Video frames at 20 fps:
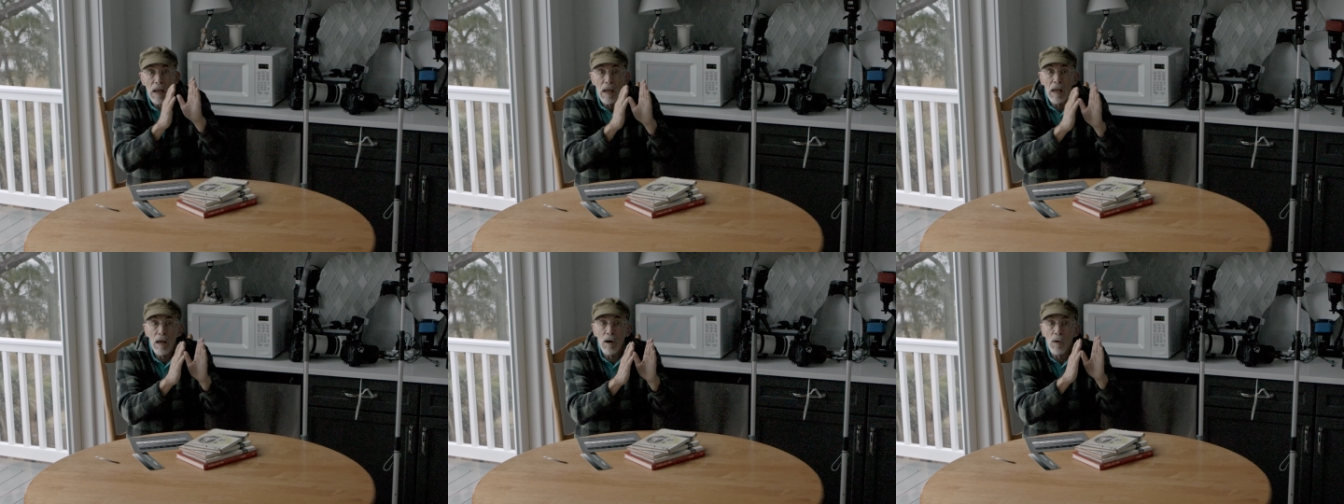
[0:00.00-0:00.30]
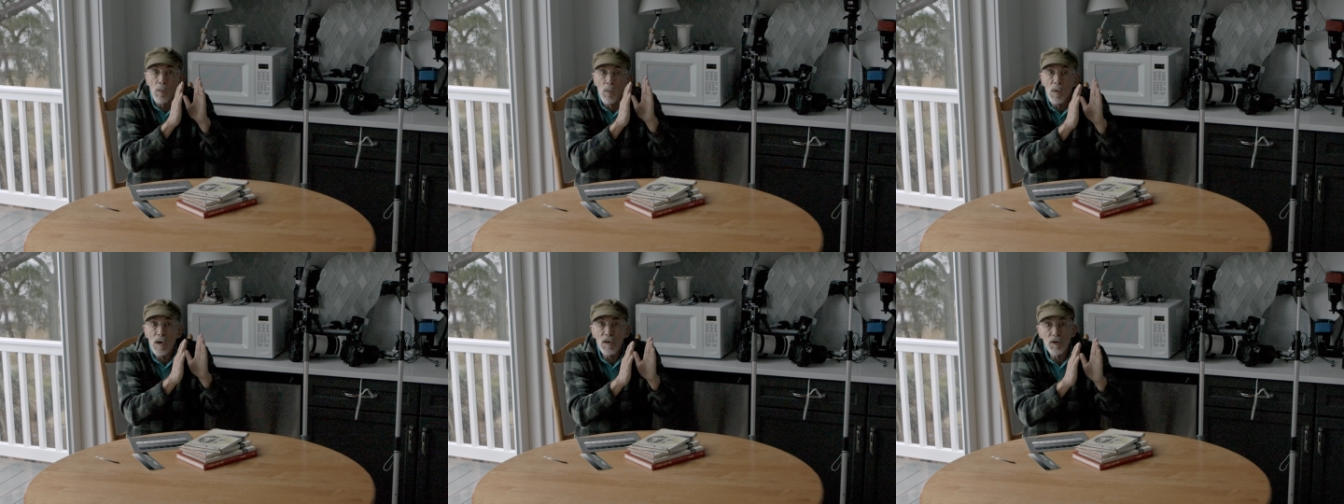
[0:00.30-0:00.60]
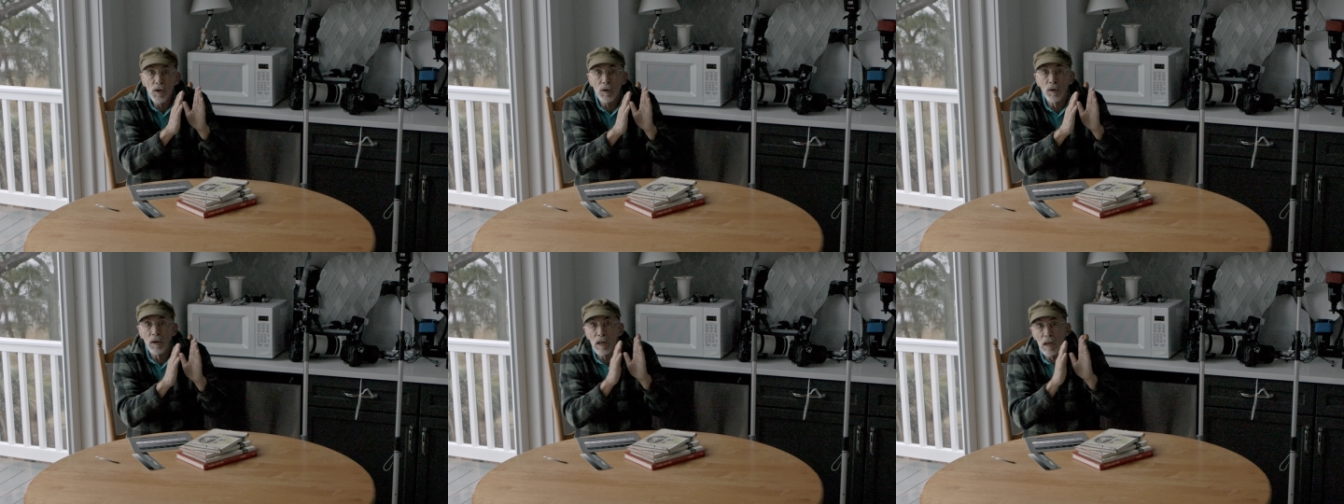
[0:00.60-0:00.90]
and
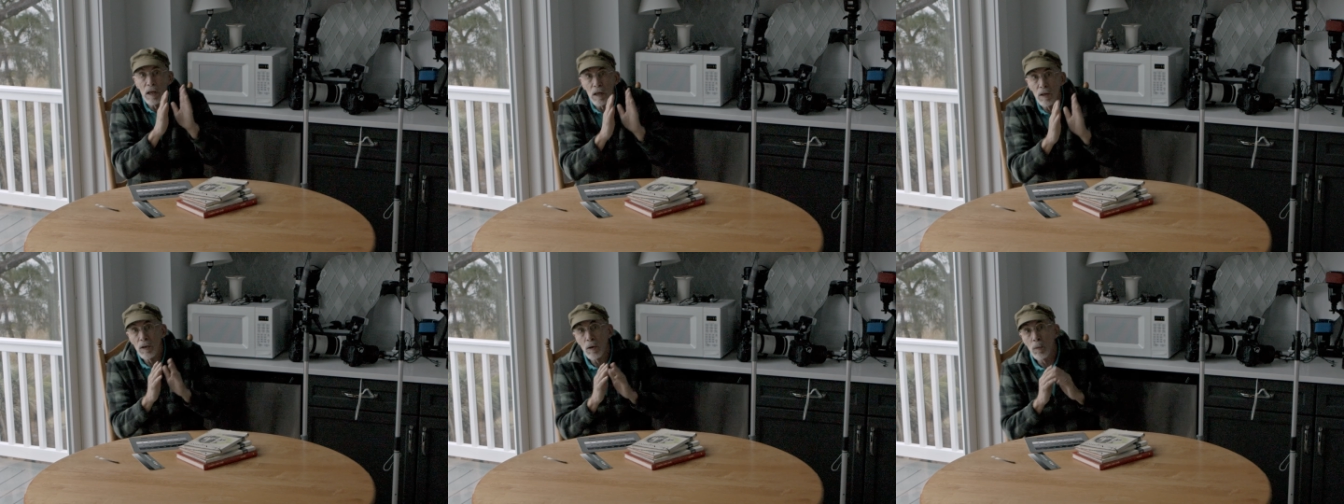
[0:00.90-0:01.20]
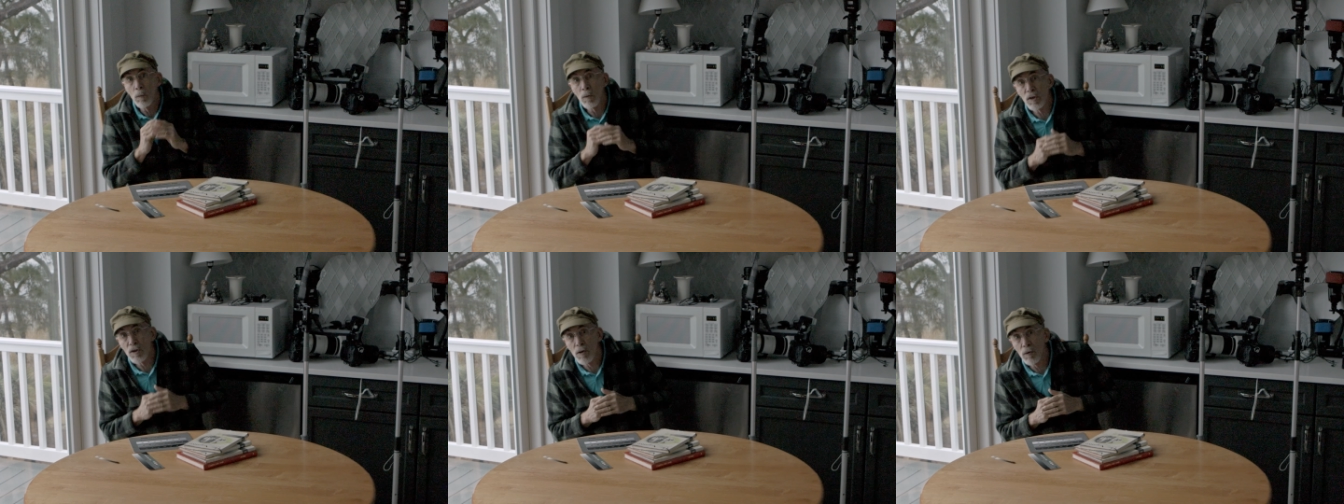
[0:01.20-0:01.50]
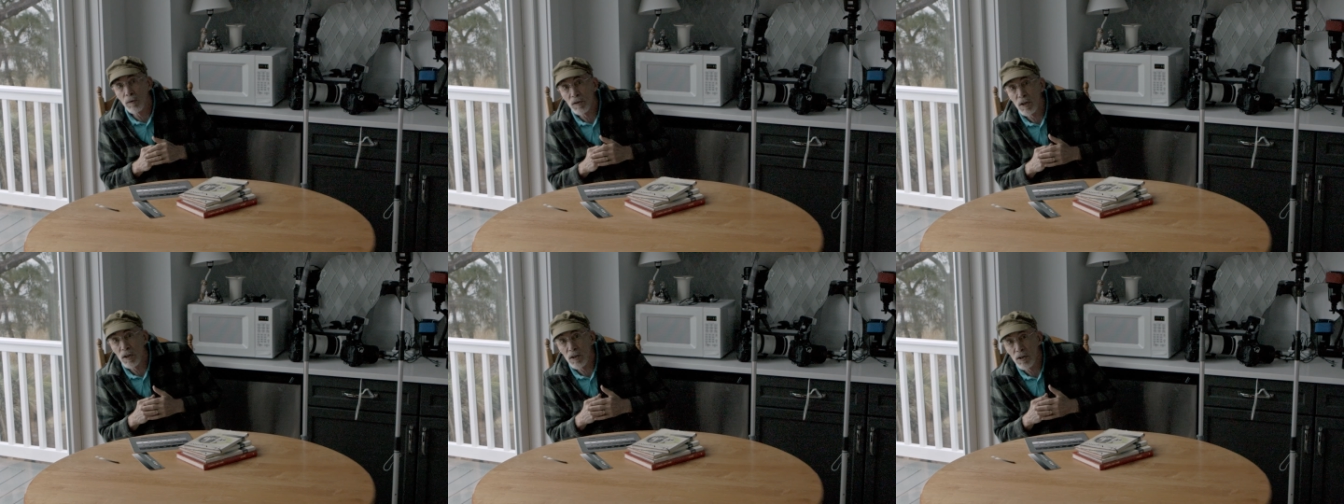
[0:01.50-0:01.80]
originally, in the
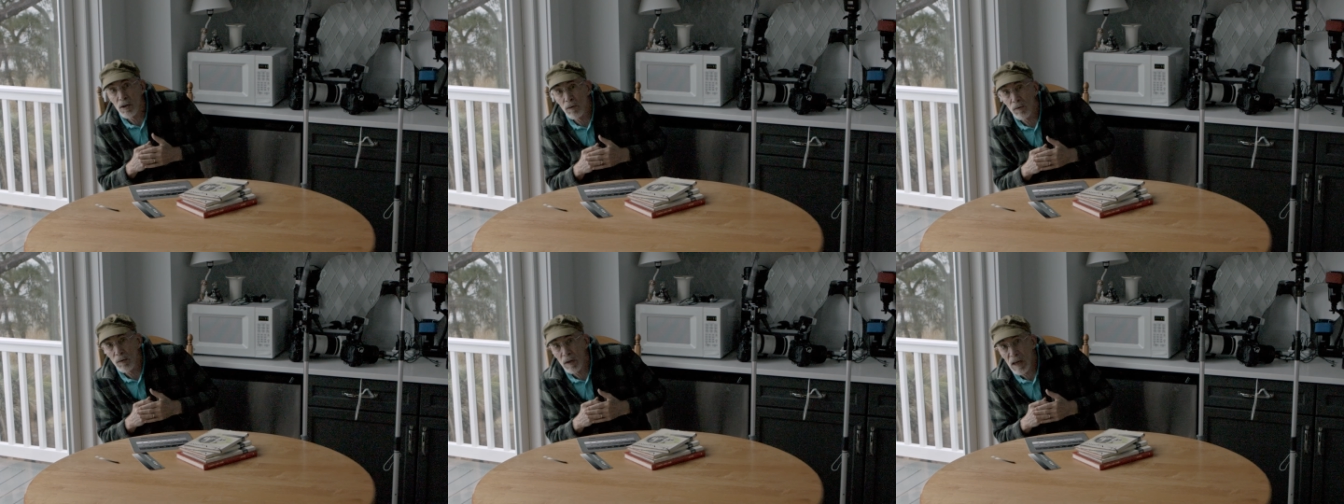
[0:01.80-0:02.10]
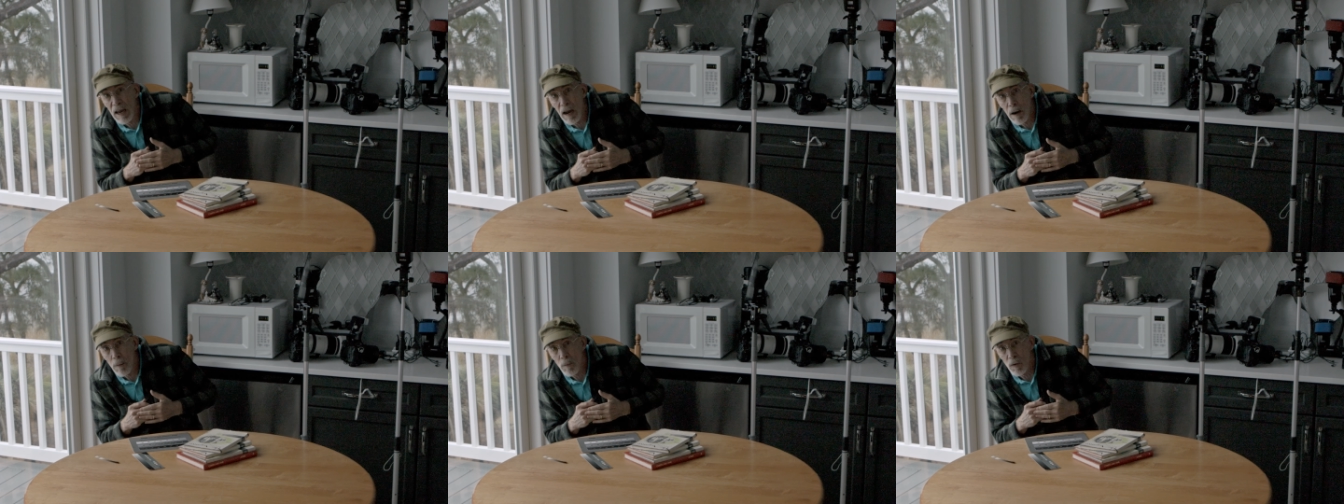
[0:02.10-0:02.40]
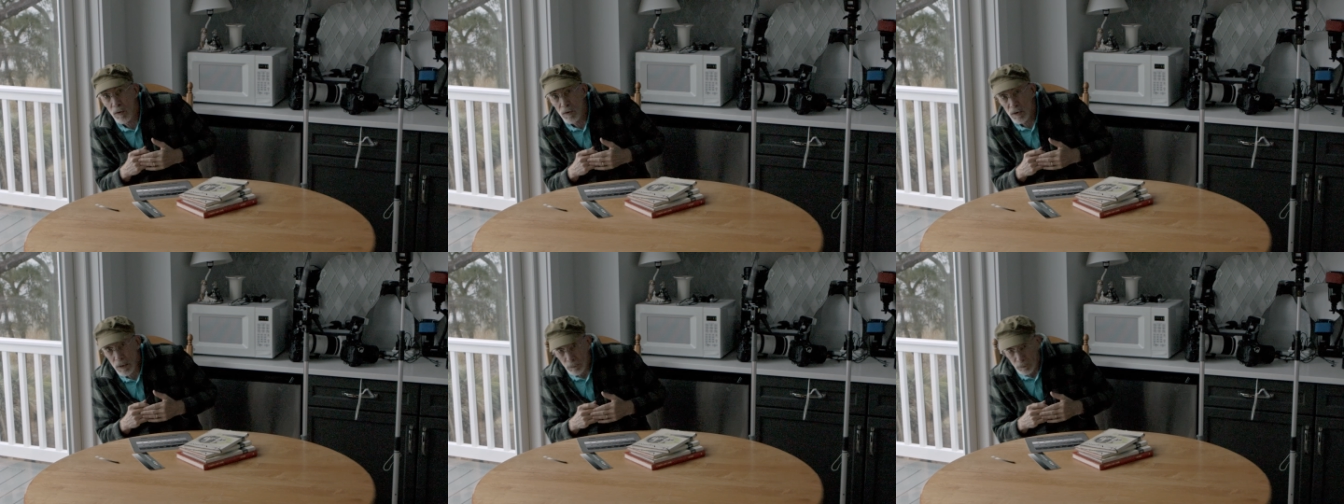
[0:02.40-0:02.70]
original digital
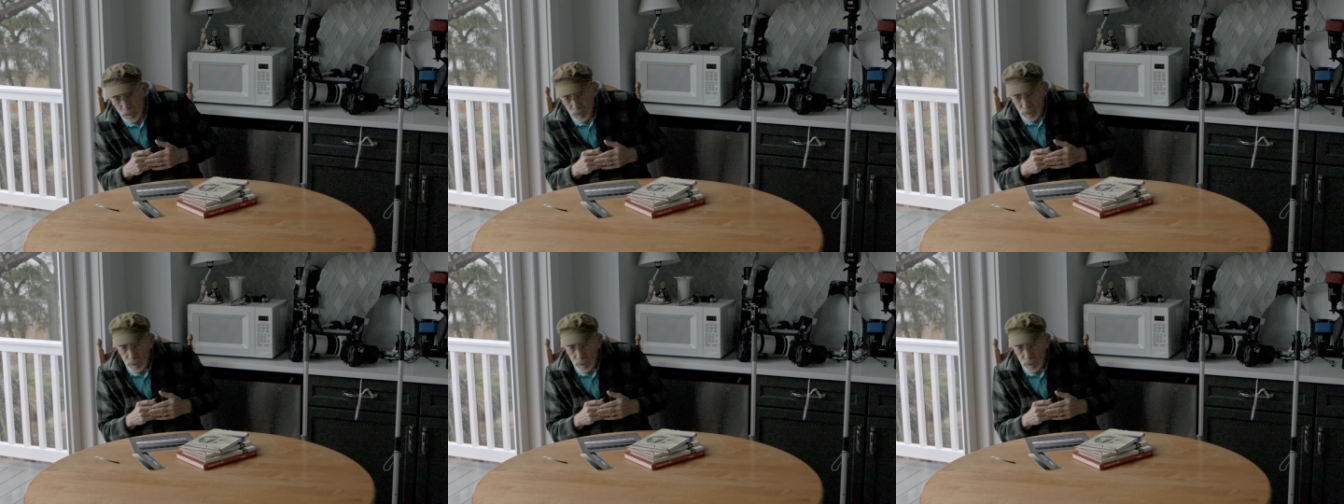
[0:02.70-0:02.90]
cameras,